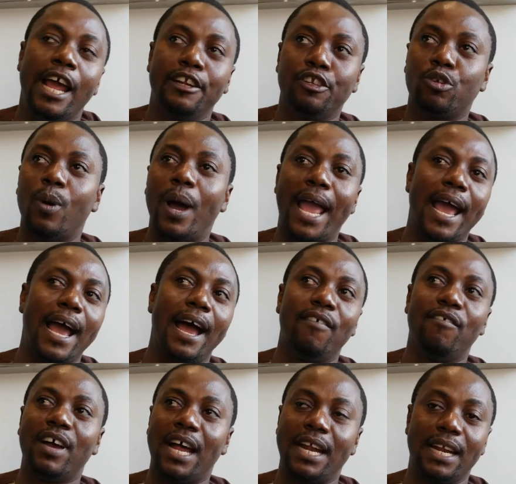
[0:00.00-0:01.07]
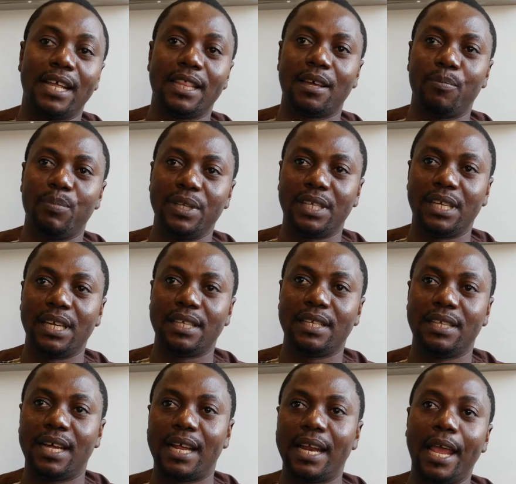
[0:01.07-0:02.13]
And so I have another
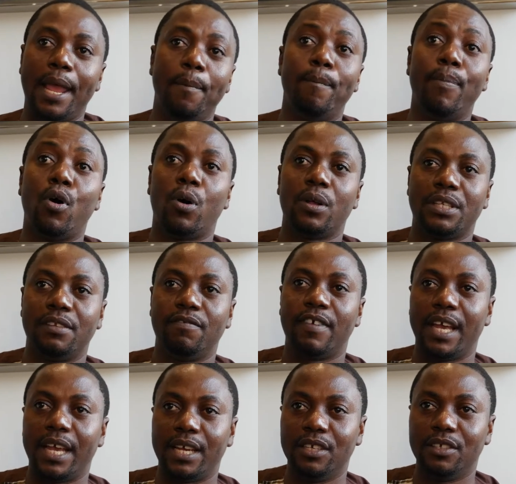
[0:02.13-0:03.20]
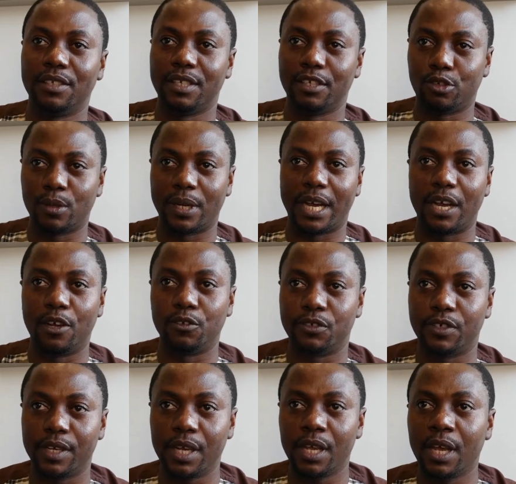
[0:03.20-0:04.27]
business that imports vehicles into the
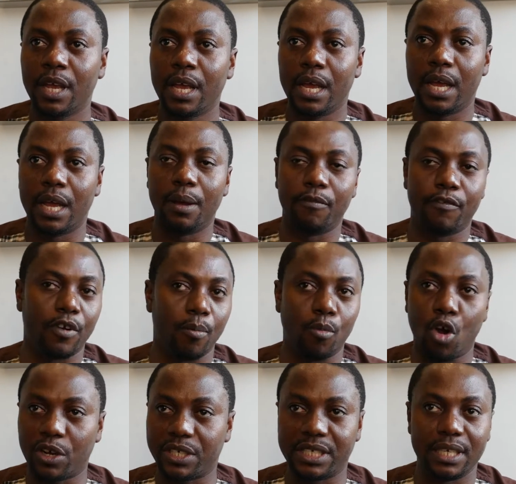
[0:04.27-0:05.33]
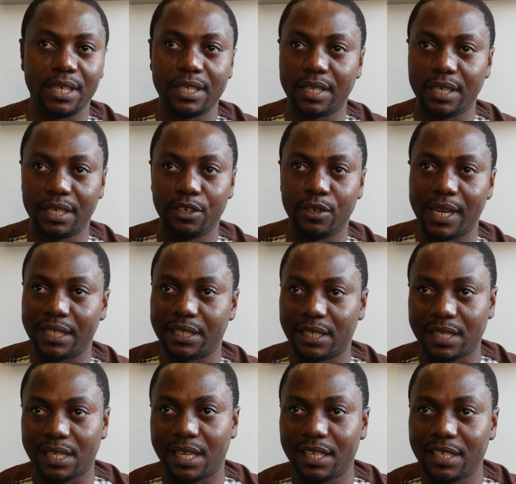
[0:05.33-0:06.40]
country from auctions in the United
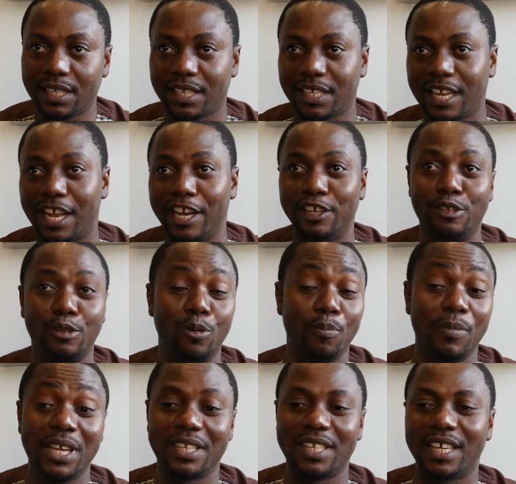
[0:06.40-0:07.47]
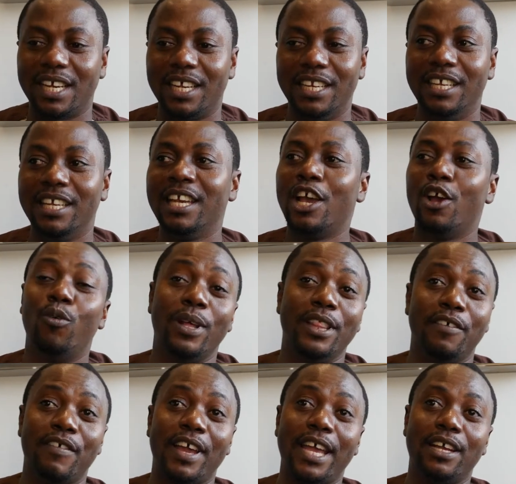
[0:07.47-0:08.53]
States. And so basically, when
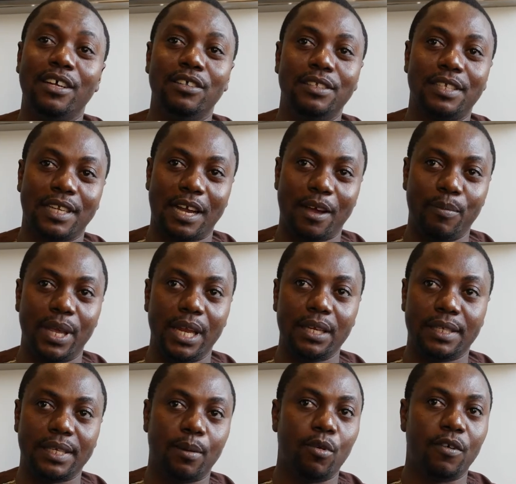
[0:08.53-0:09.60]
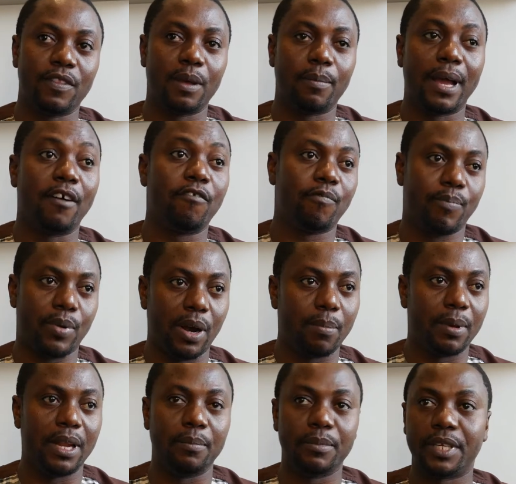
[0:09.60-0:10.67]
the vehicles come in, some of them have
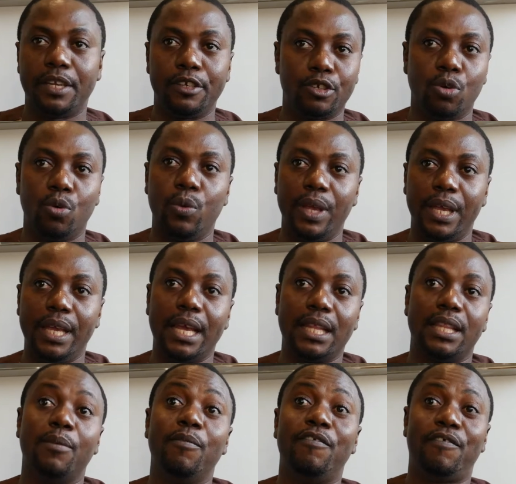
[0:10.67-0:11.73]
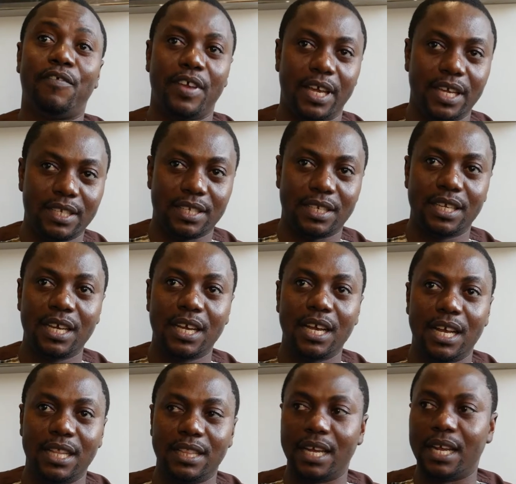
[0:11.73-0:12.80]
problems. And so we get them fixed
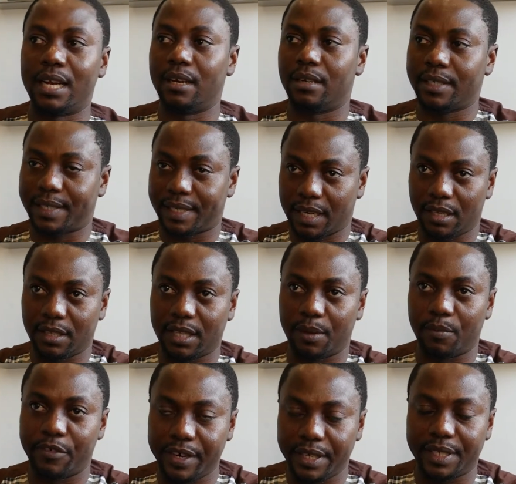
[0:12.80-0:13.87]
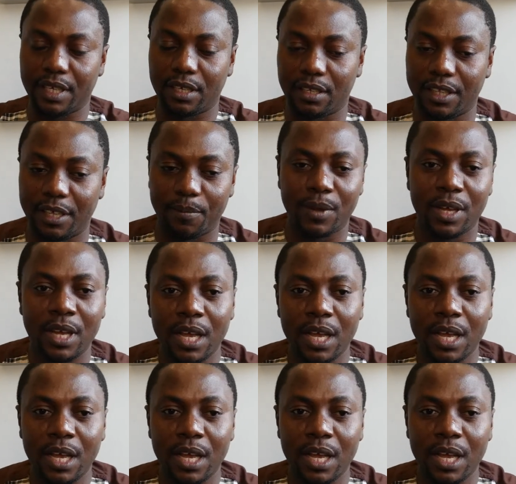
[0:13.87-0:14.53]
and then sell them, resell them.